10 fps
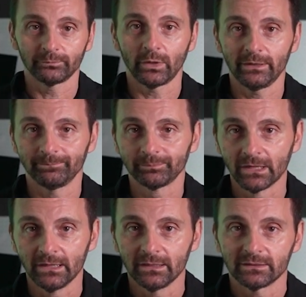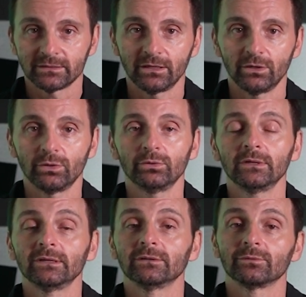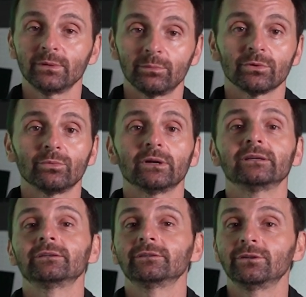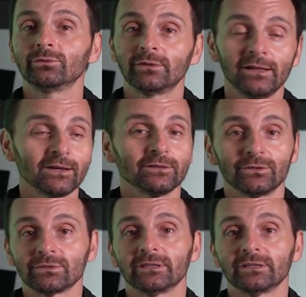right? So remember, when you click on those